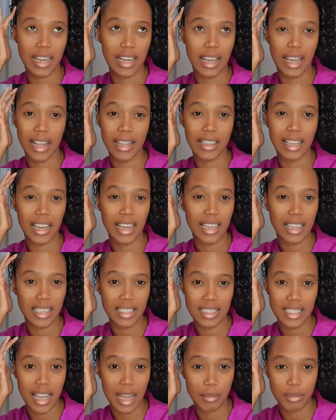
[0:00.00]
Like that
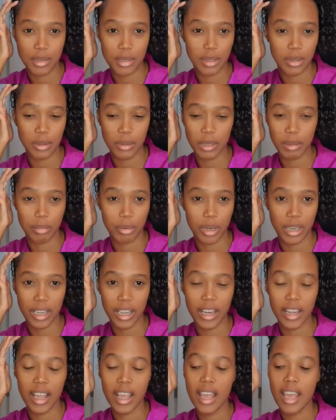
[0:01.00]
is absolutely
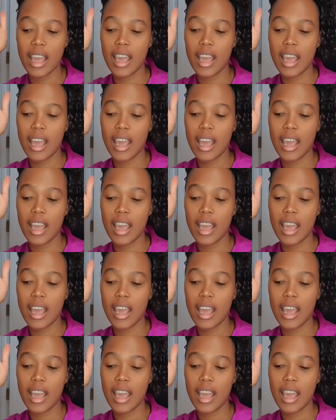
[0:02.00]
brilliant.